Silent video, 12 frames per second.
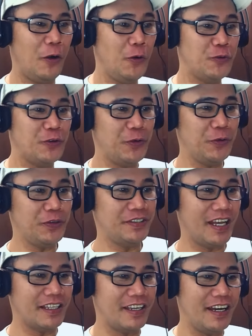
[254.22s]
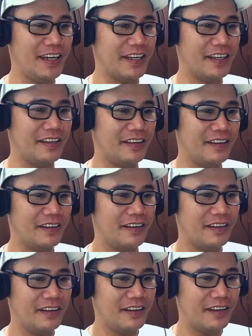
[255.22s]
Oh, who's that guy?
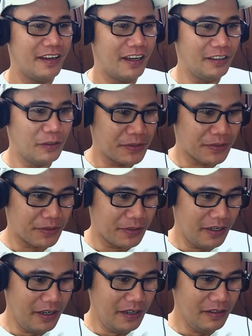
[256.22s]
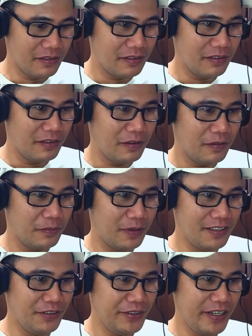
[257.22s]
Hello, sir.
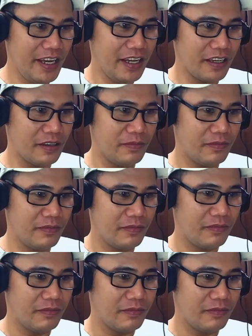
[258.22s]
What is her name?